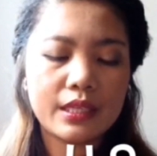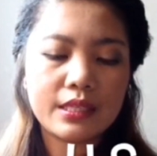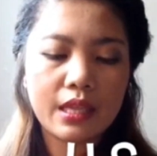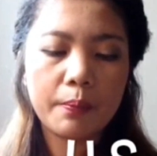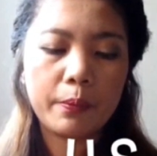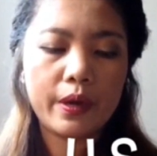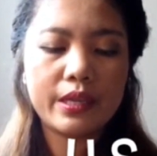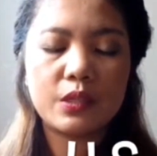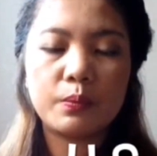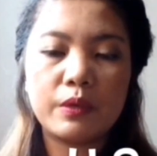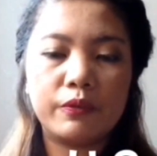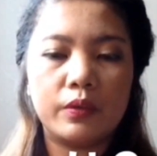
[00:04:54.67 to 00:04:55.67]
separates
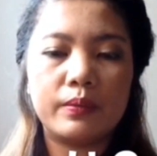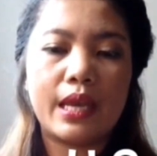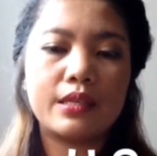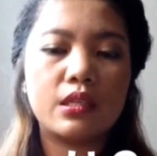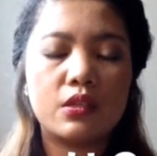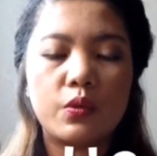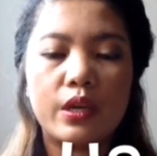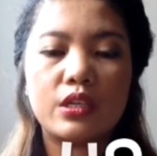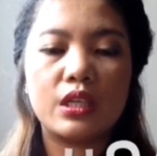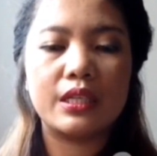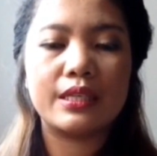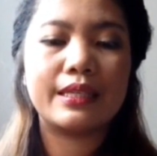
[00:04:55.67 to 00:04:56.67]
me from that
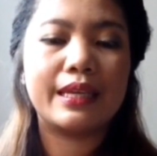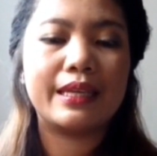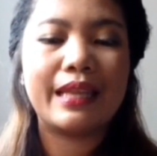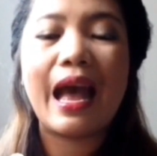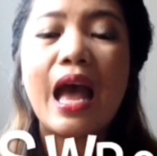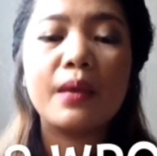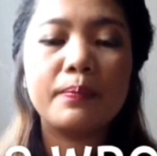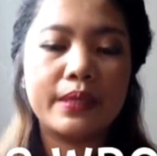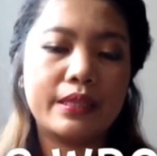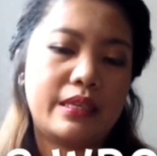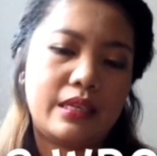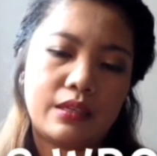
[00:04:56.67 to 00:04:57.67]
situation is that I
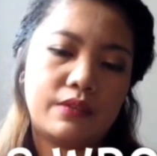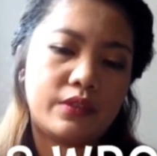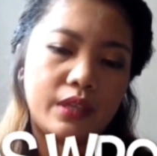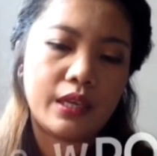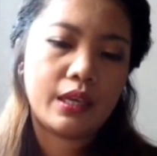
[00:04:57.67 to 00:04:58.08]
believe